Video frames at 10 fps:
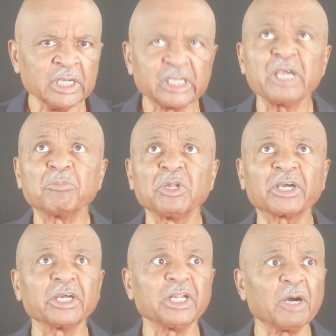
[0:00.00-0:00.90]
Keep
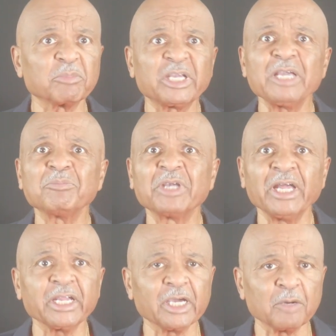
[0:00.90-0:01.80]
looking up. Keep
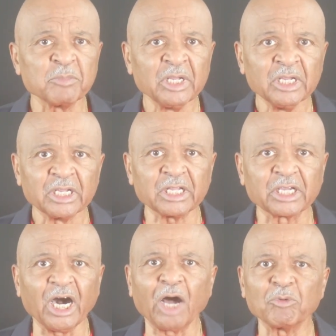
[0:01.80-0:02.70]
getting up. And
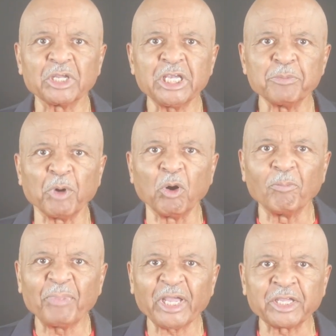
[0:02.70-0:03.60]
God will keep
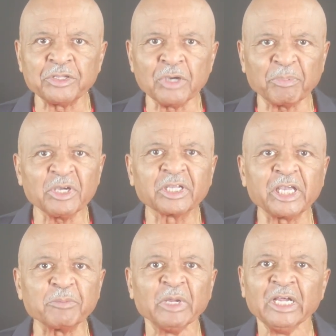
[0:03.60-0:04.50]
on picking you up. He'll
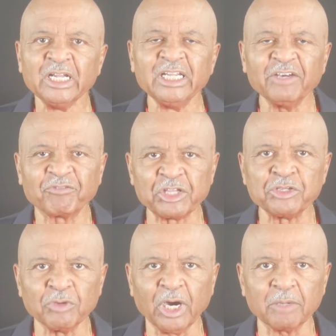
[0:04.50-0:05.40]
keep lifting
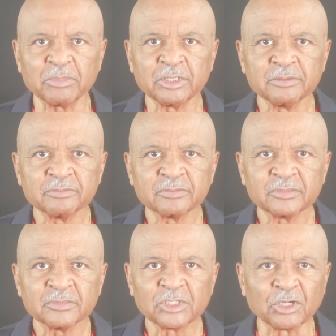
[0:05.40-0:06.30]
you up.
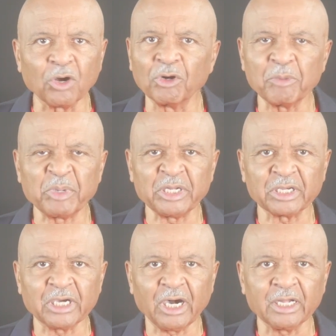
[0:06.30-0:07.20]
Glory be to
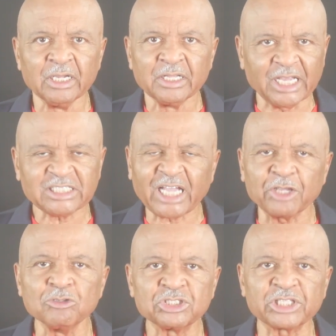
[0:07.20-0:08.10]
God. That's how
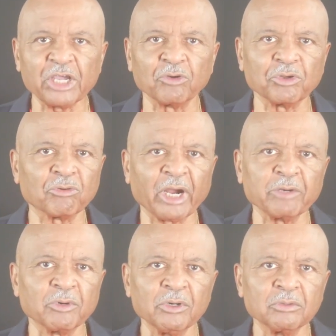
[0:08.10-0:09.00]
you stay on the
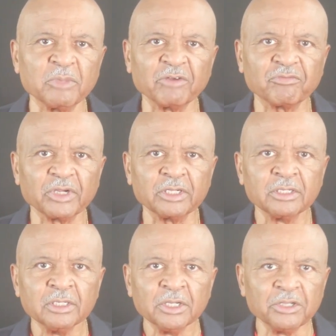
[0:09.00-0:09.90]
right road, my friend.
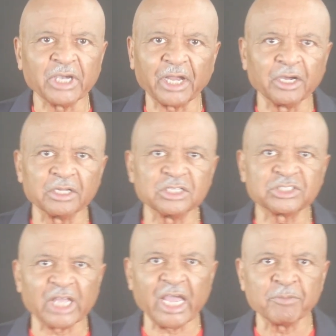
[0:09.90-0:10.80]
You got to
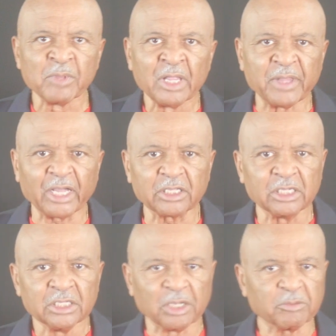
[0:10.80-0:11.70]
understand
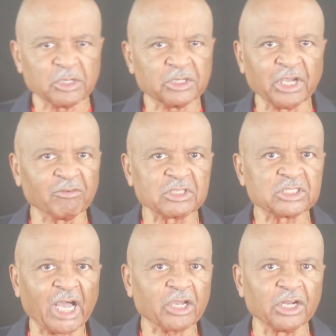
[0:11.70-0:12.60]
that the devil is
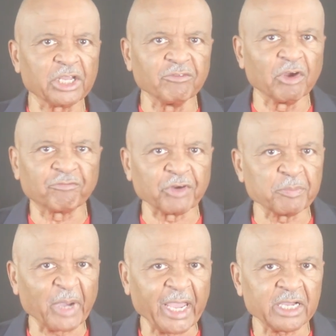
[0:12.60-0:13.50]
not going to give you a free
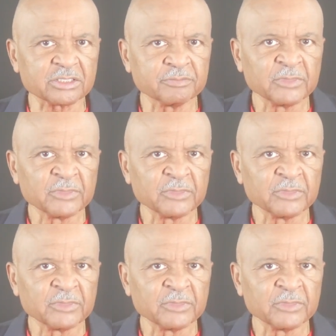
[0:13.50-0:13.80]
pass.